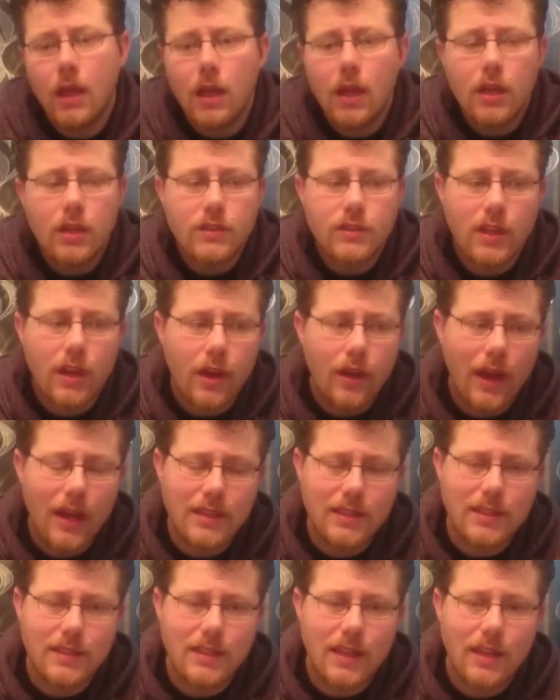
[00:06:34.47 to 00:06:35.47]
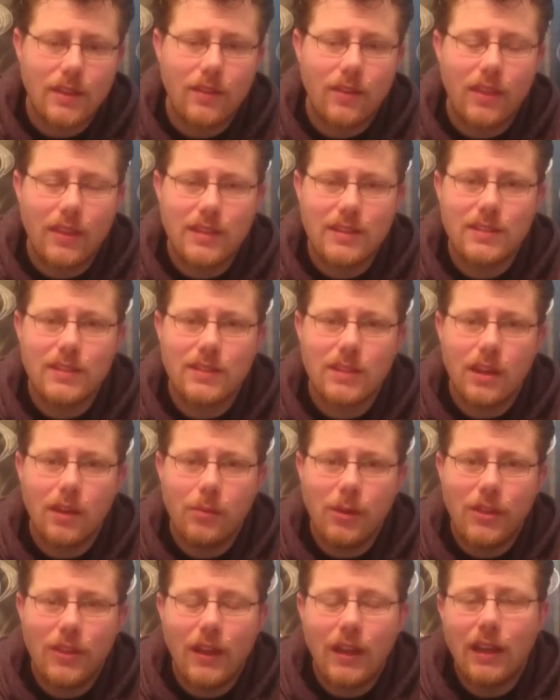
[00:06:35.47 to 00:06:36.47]
So as I said, this is going to be
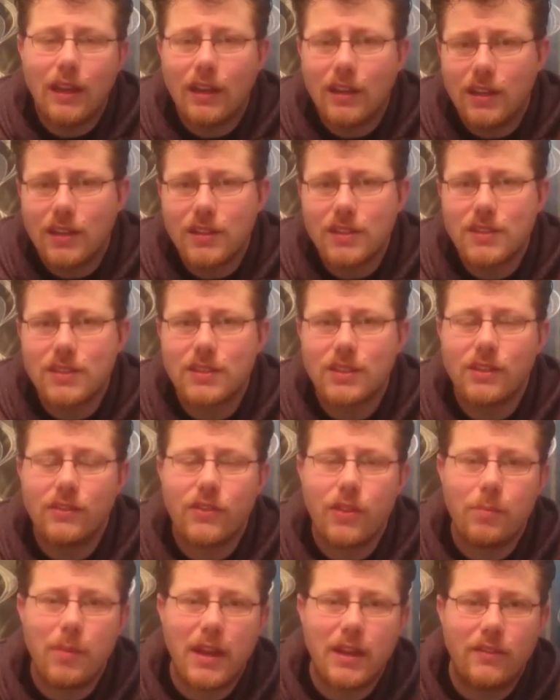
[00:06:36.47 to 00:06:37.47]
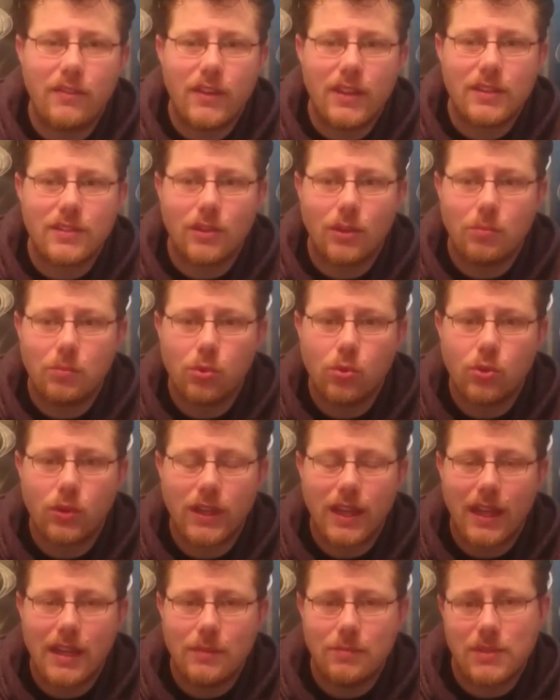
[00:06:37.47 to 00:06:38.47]
the last of the Benefits on Board
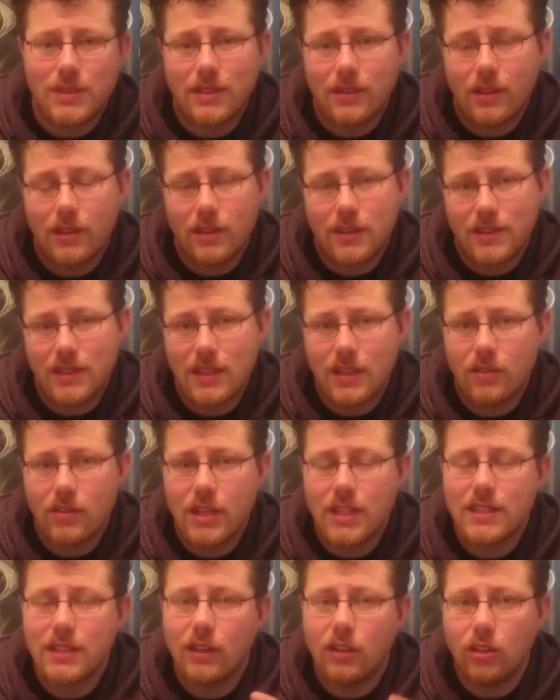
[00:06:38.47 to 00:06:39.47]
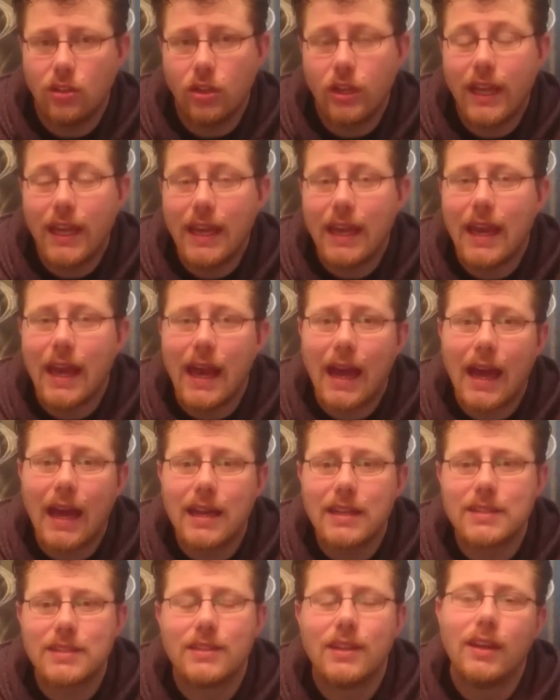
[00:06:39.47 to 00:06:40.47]
Games series looking
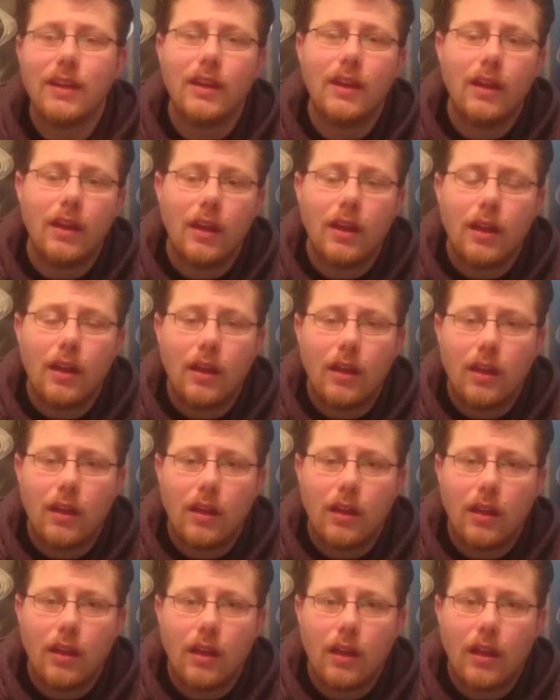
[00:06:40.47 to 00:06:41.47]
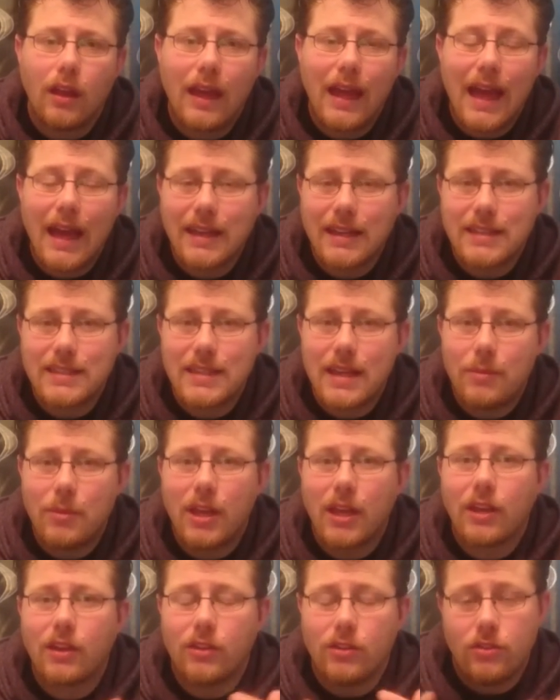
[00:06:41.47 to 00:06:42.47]
at
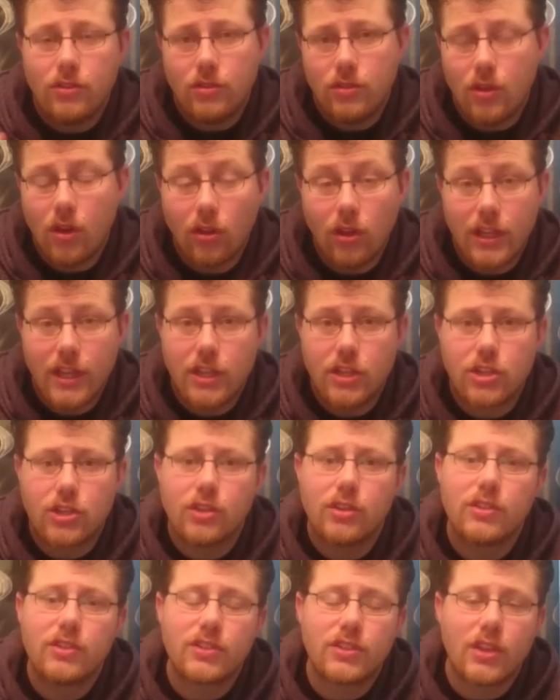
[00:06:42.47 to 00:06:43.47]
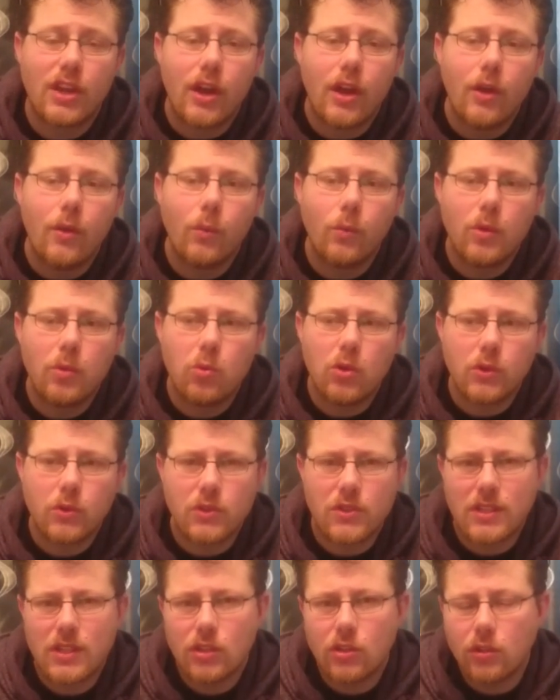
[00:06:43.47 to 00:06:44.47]
academic knowledge. So we will
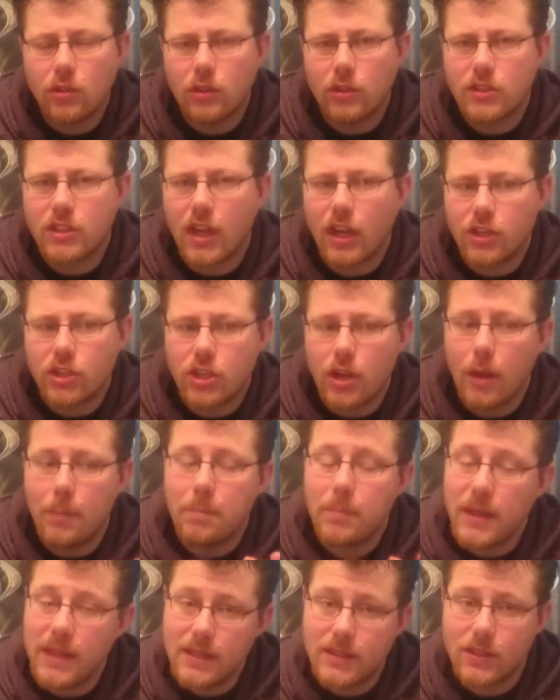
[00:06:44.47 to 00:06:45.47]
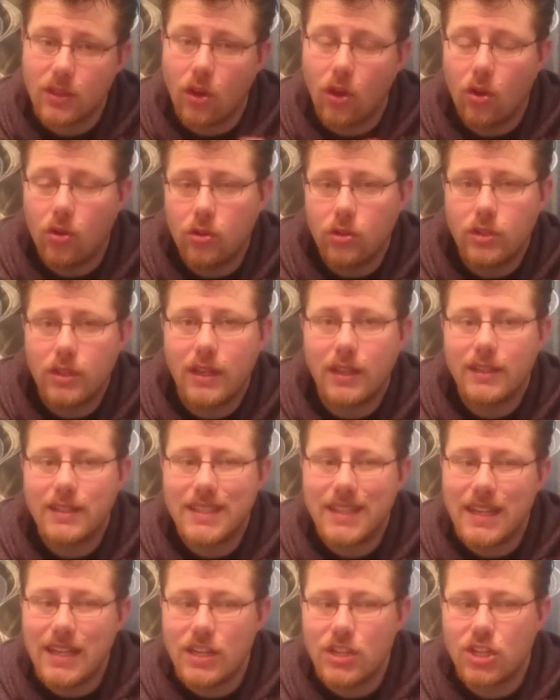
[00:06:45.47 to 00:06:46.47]
still touch a bit on
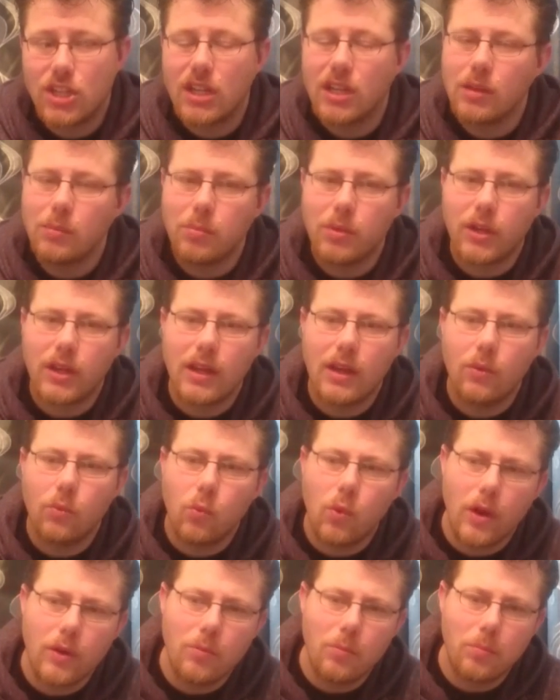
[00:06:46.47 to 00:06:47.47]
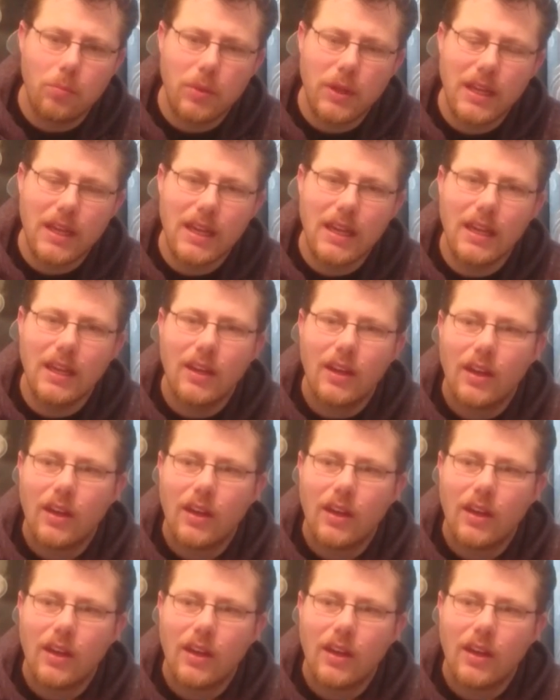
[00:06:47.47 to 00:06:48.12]
teaching, but it won't be